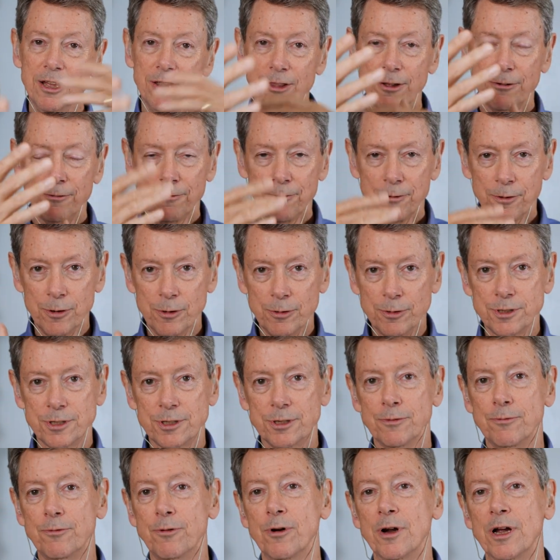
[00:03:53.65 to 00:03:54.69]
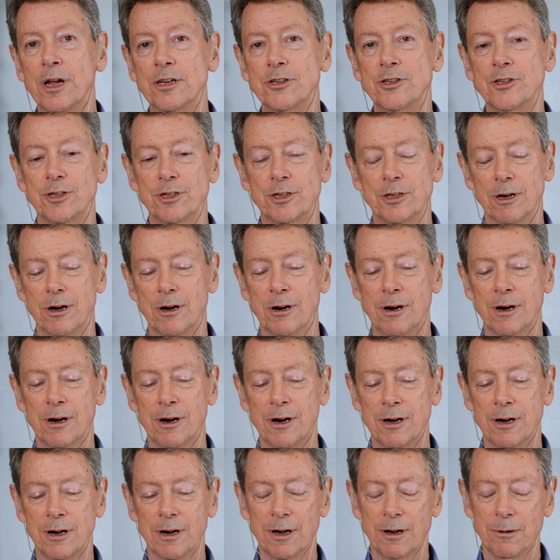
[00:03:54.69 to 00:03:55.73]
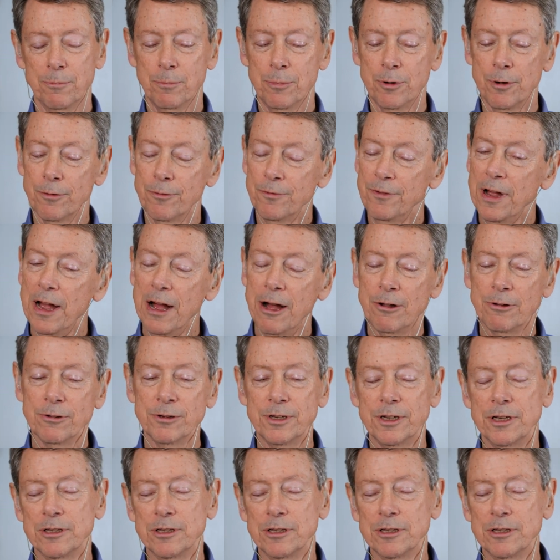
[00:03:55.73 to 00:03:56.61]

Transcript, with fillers: the fruits of which are a profound